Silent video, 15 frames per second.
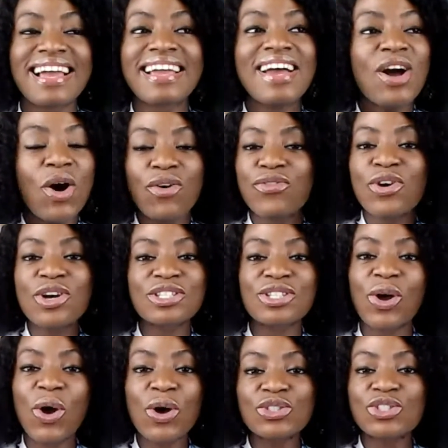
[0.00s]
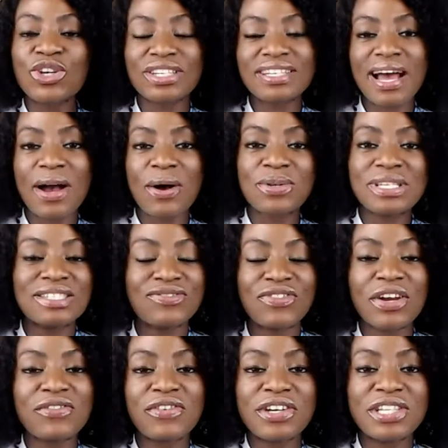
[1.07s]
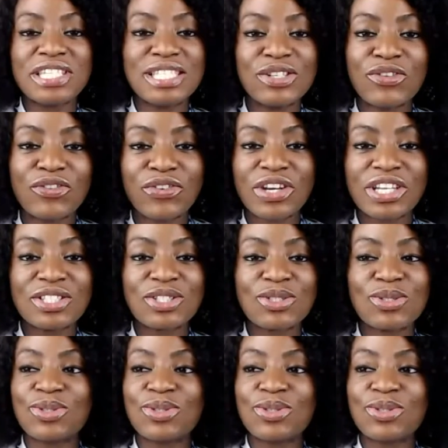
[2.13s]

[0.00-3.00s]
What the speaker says: Like, of course, the culture now is very, very different.